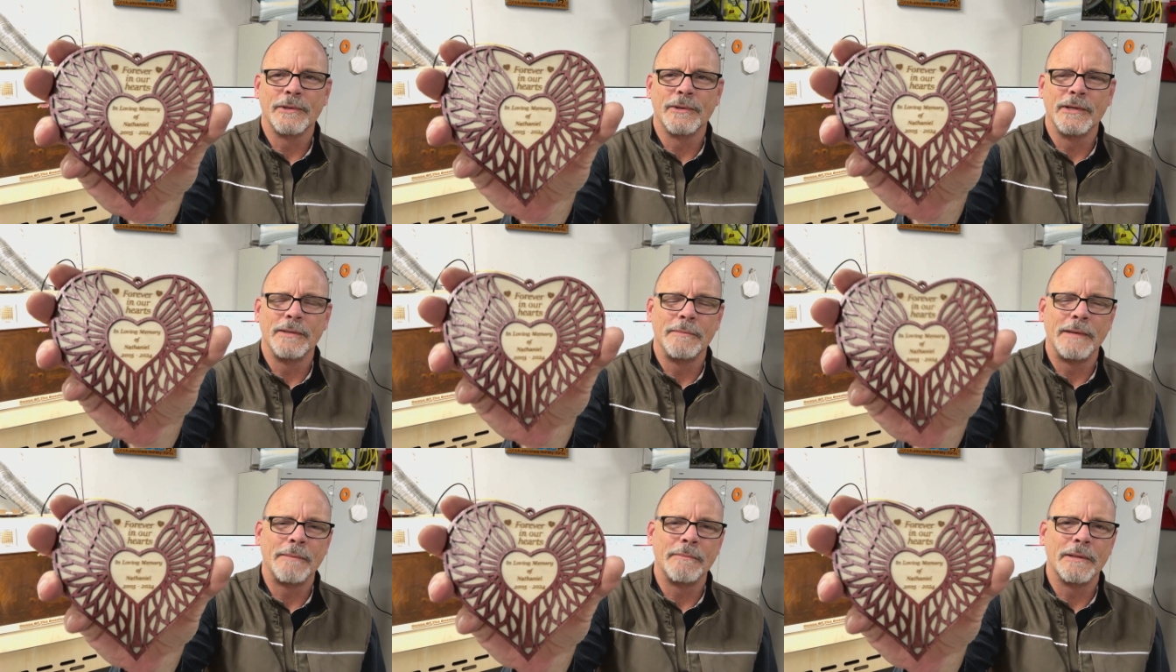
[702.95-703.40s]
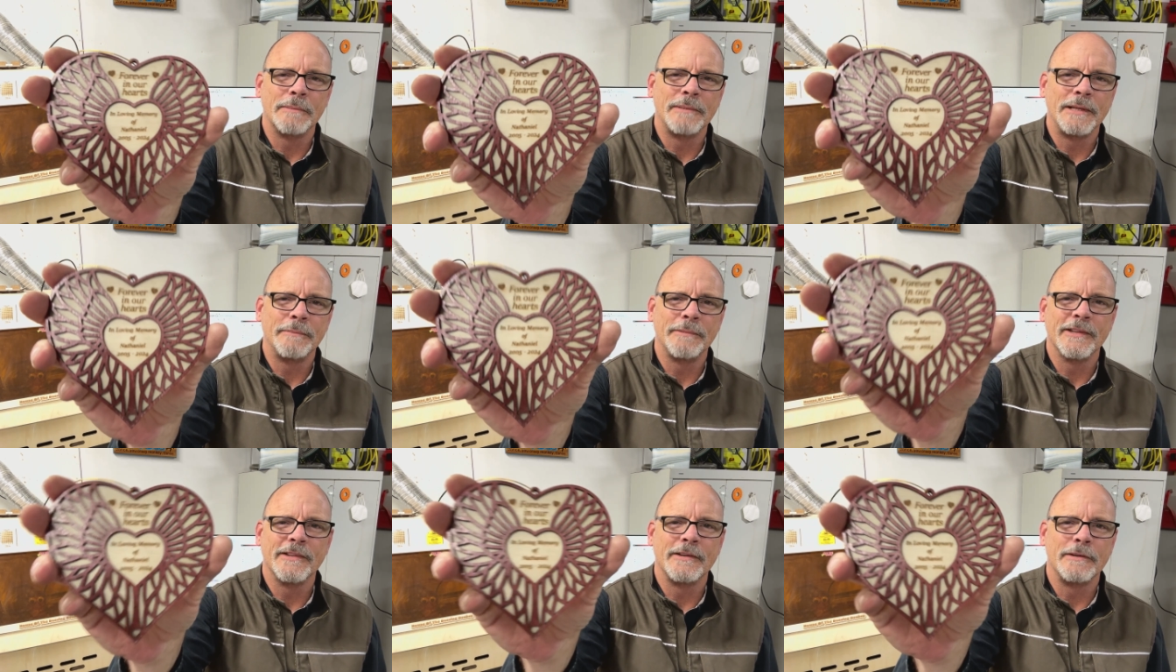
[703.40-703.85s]
to remember
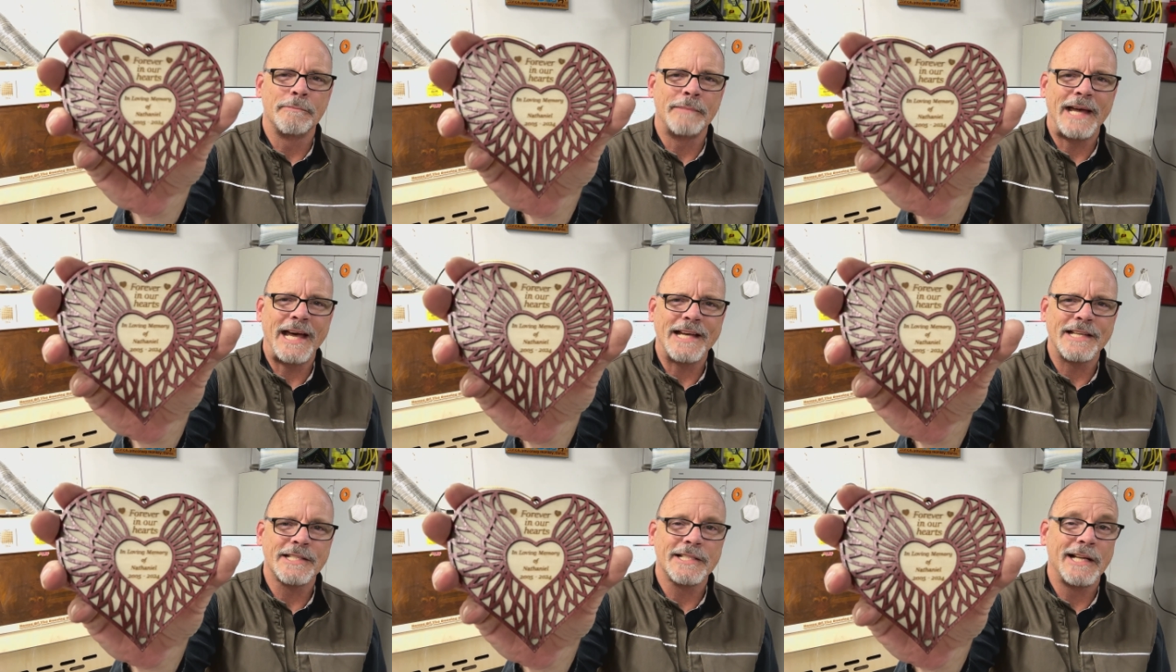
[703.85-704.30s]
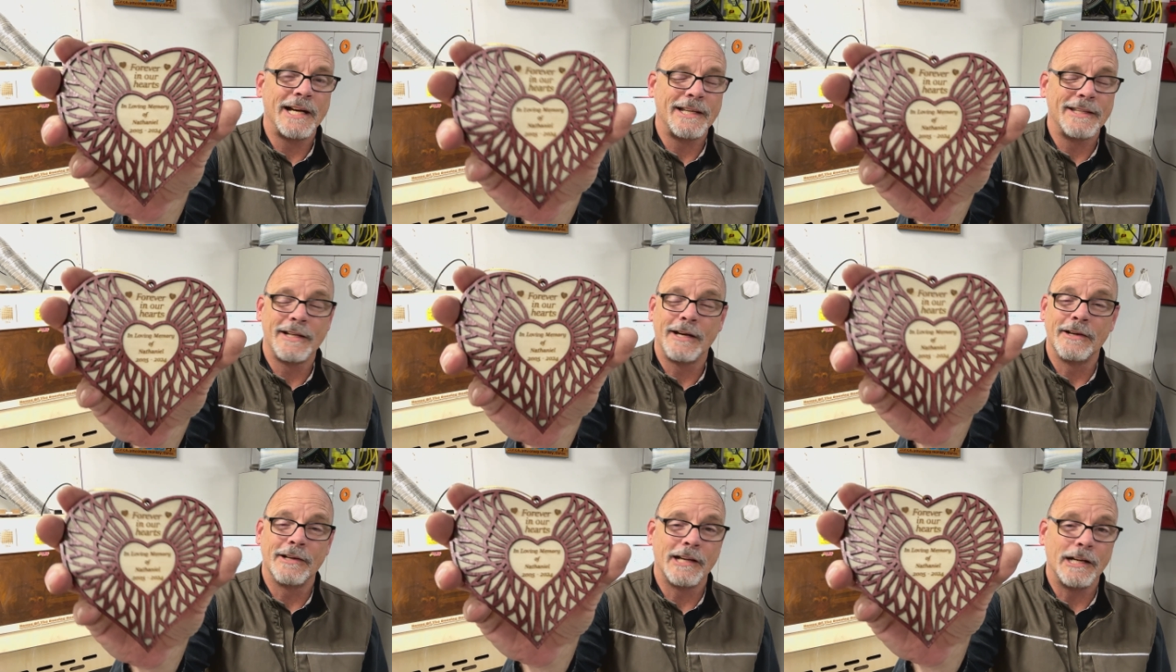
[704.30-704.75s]
people that have passed on
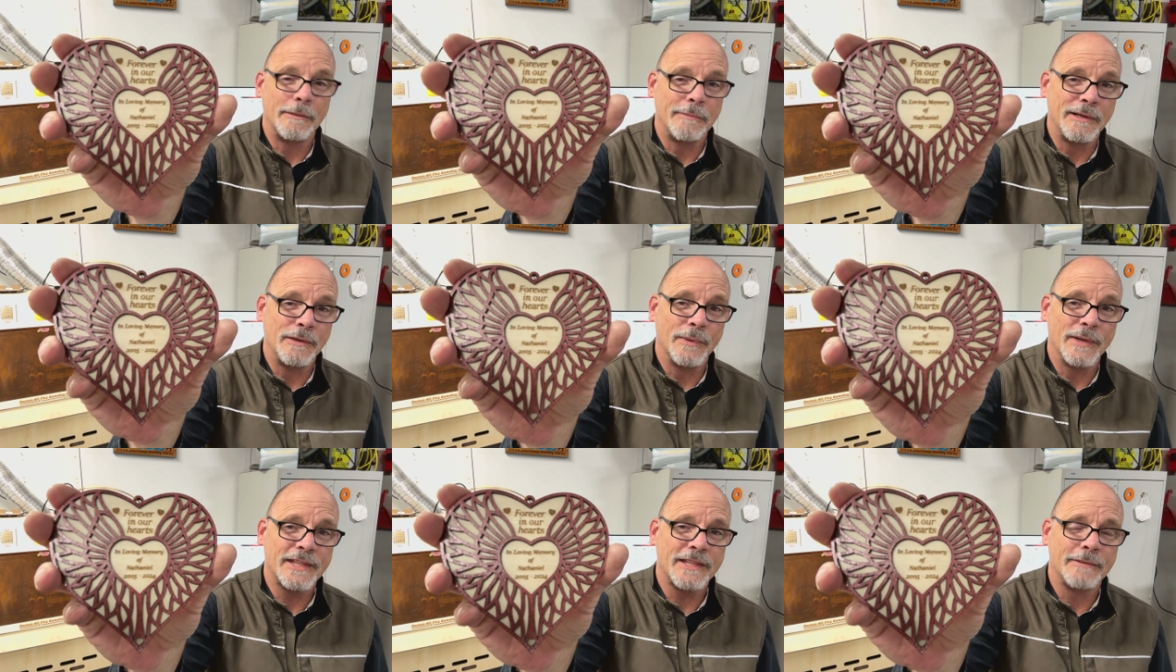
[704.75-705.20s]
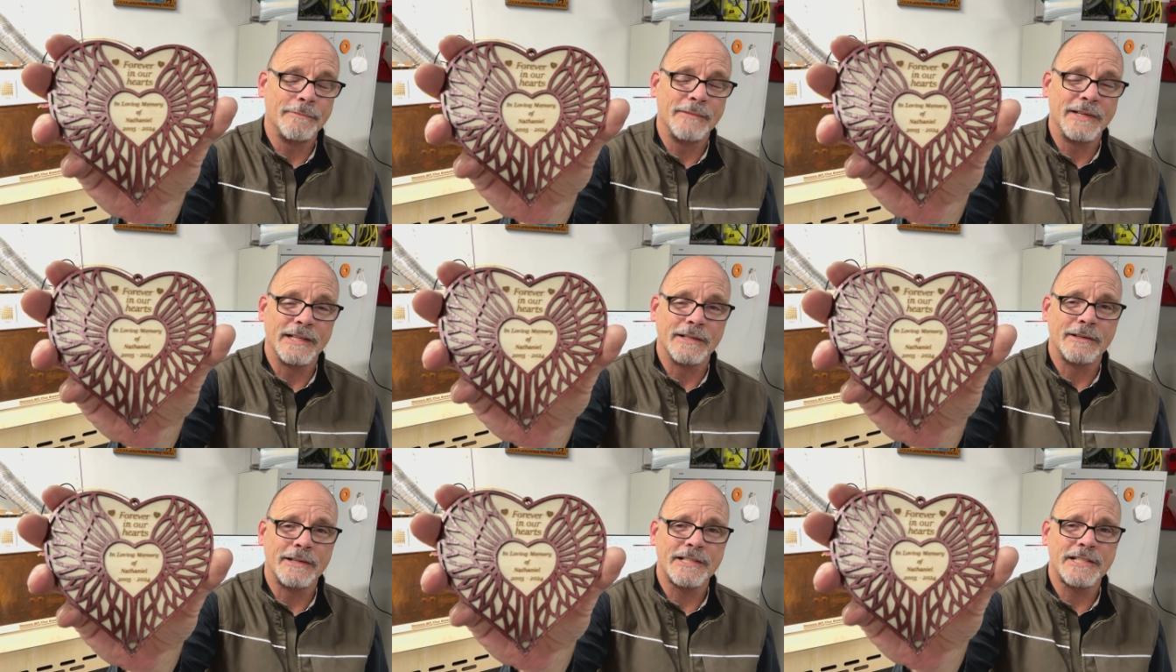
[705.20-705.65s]
that aren't gonna be with them
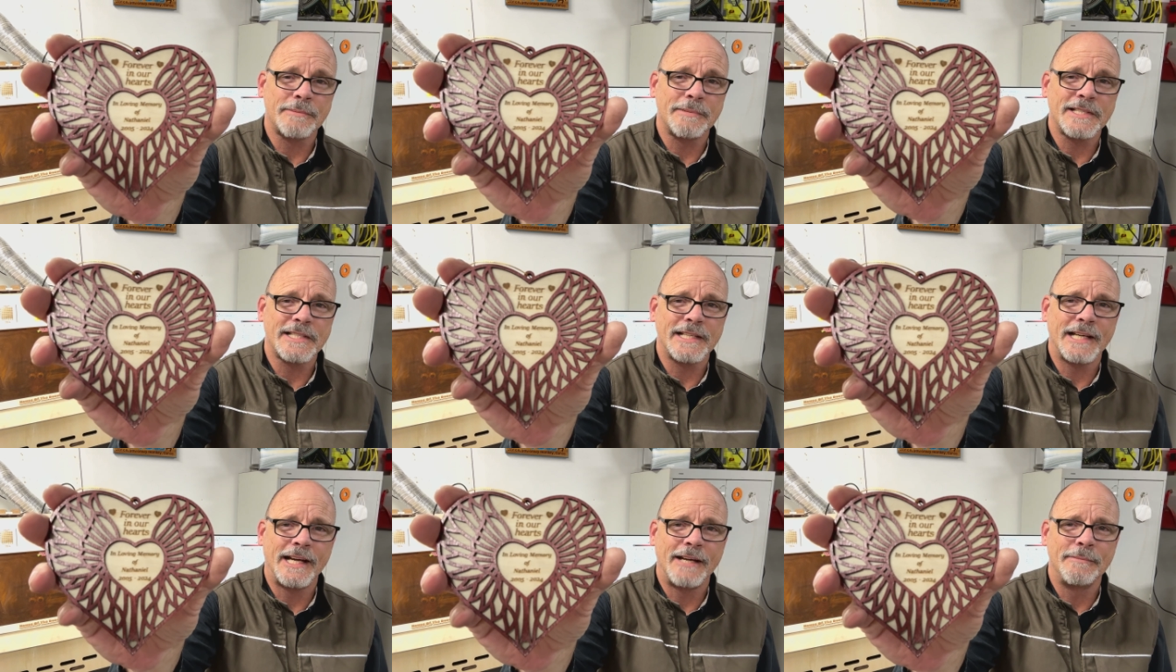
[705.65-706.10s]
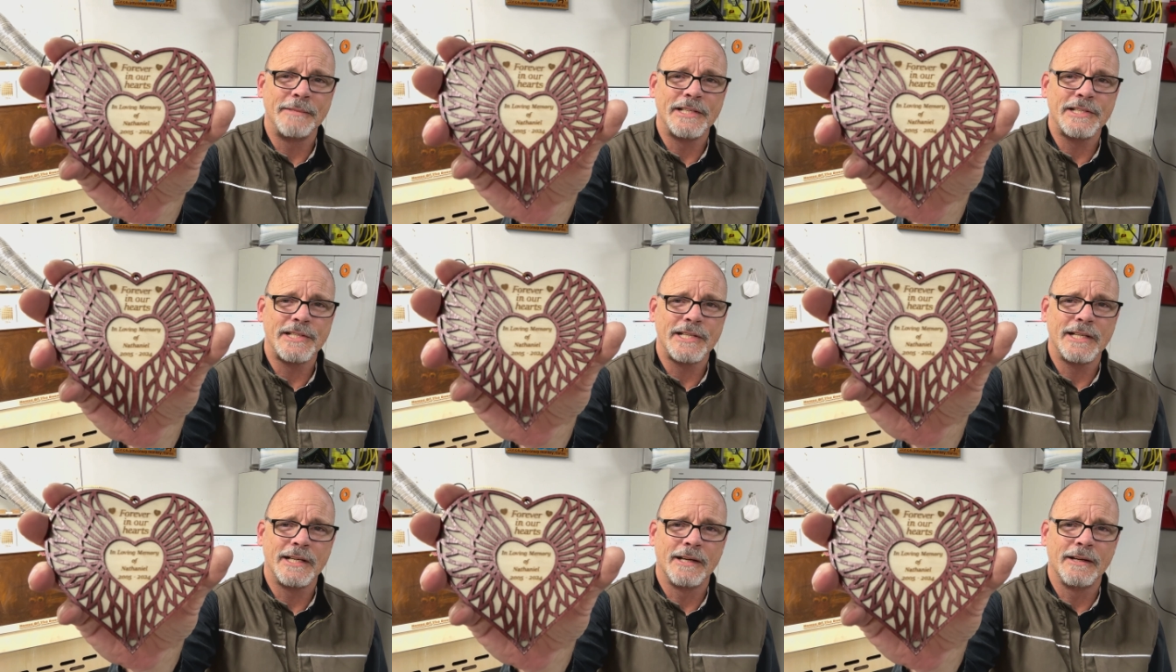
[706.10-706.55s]
at Christmas time
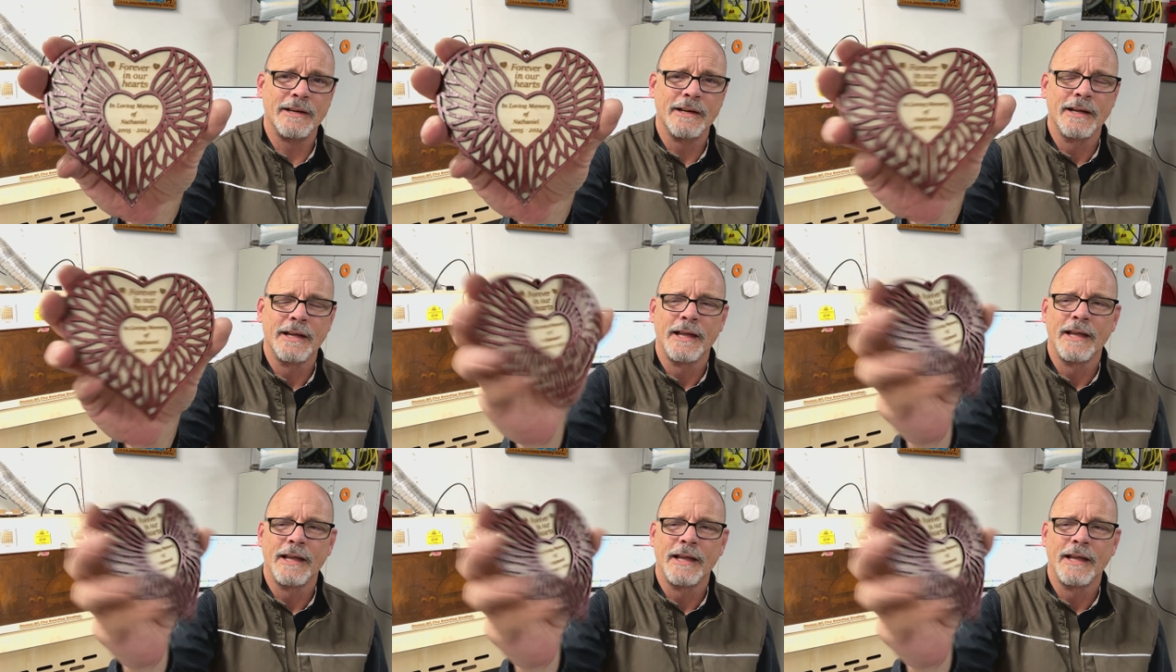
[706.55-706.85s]
this year.